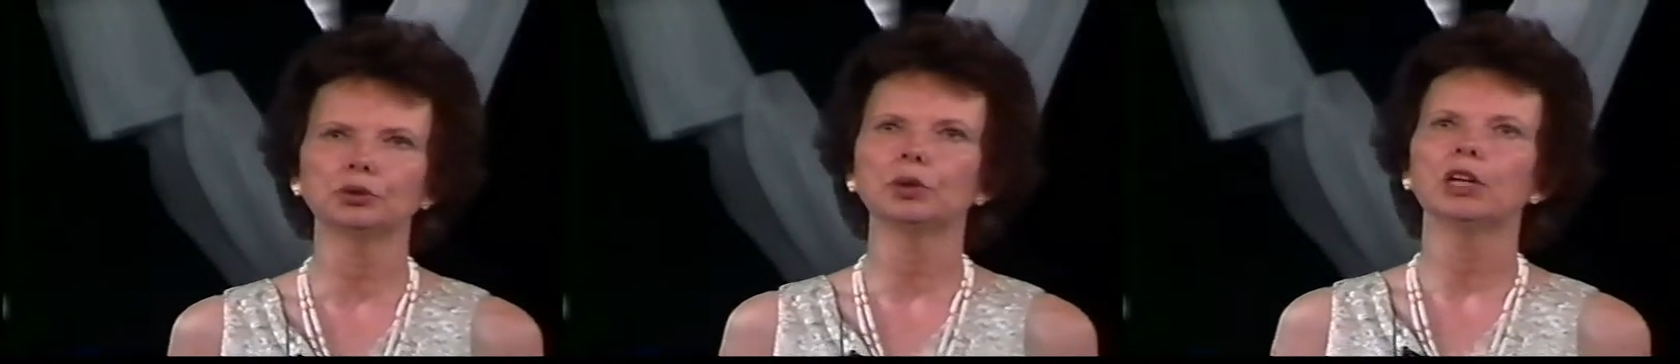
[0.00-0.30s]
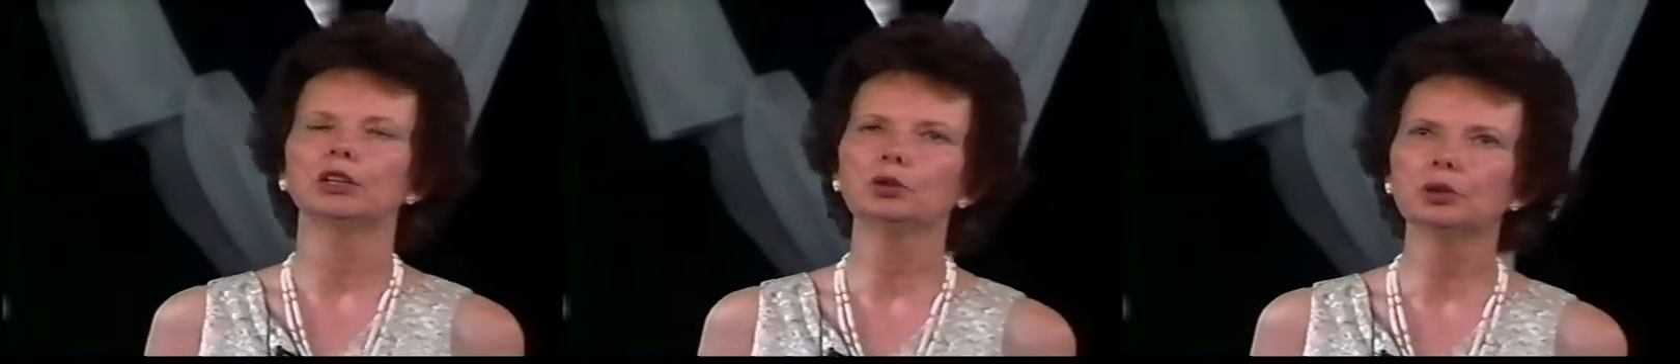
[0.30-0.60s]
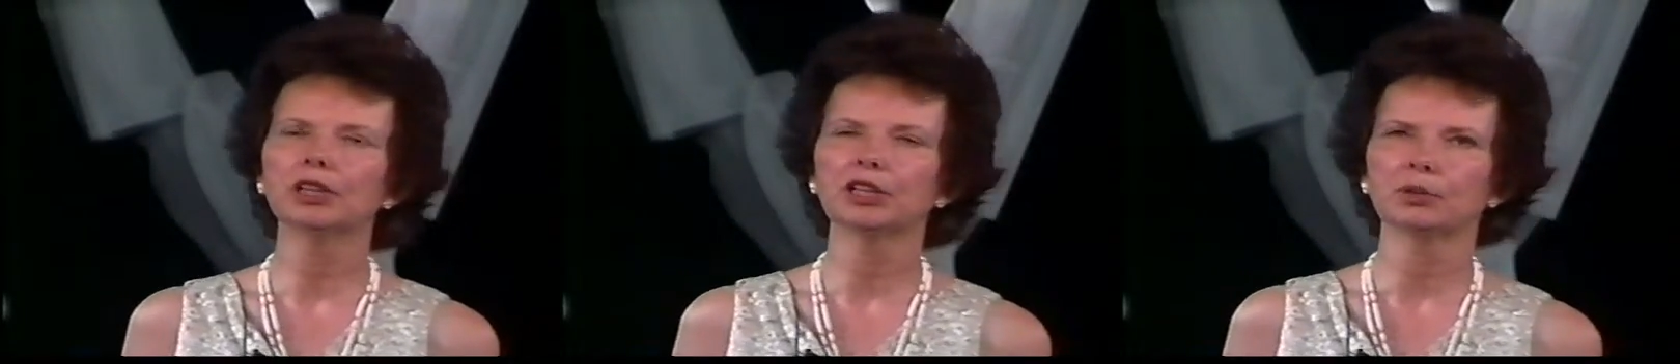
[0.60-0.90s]
to
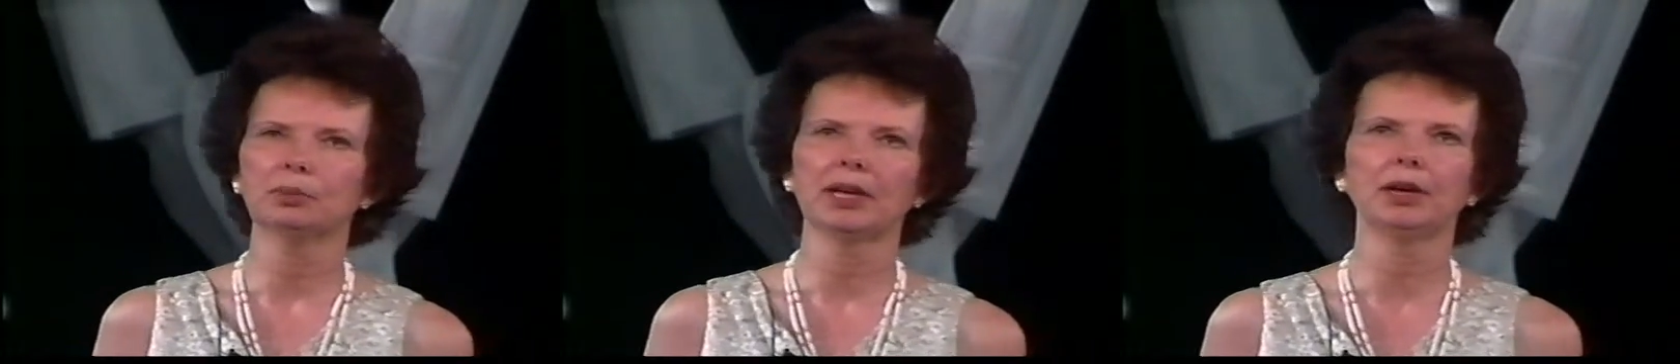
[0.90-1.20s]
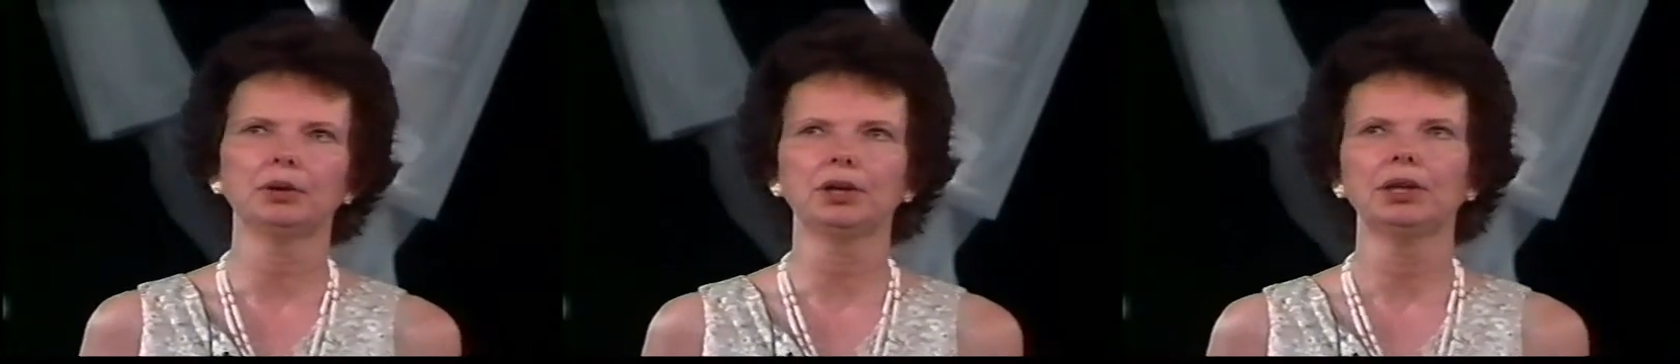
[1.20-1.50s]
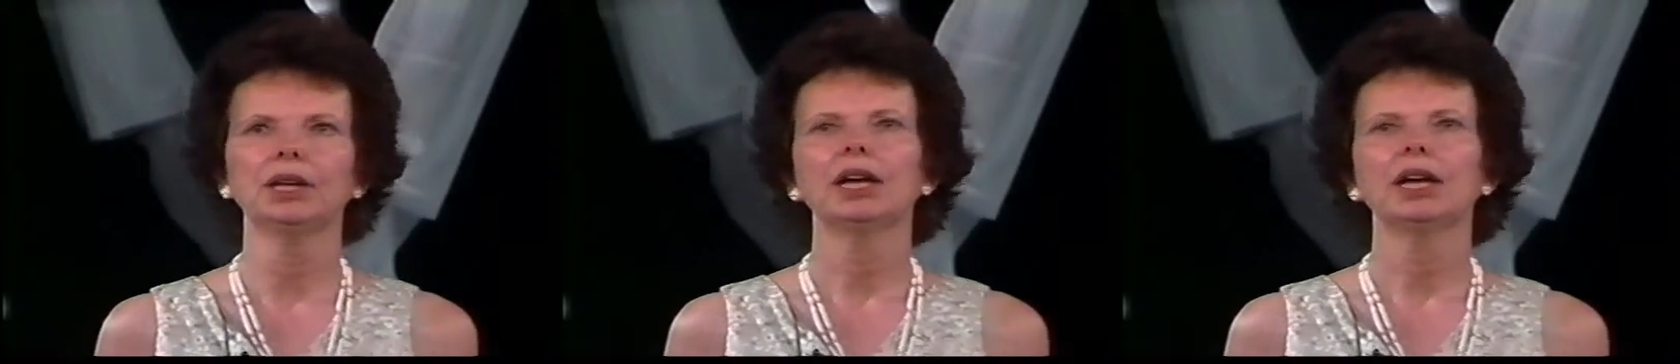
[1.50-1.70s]
nuclear power,